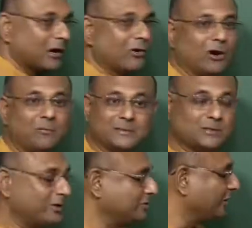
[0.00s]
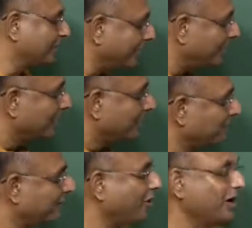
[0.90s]
how, how much horizontal,
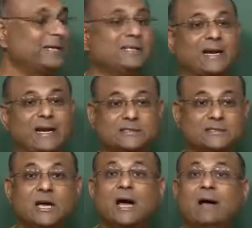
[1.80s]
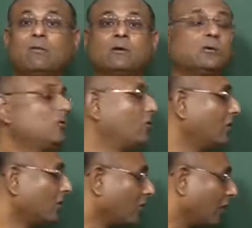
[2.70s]
we call it the range. I want to know
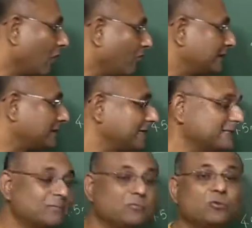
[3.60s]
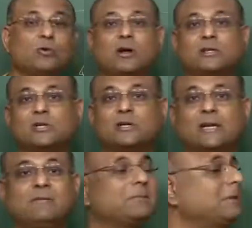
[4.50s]
how much has it moved
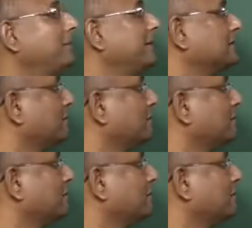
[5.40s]
horizontally from the base